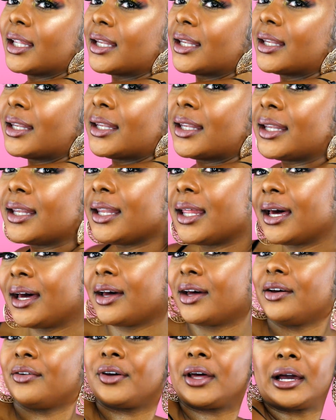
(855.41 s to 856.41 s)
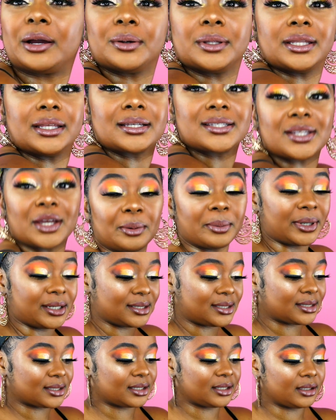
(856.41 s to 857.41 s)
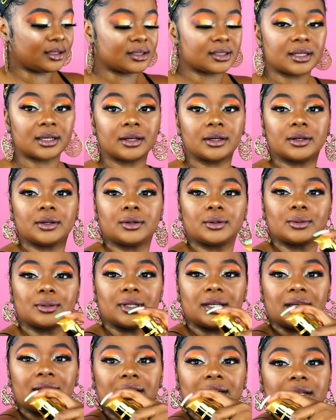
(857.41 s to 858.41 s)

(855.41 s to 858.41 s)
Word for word: love how it looks on my skin tone.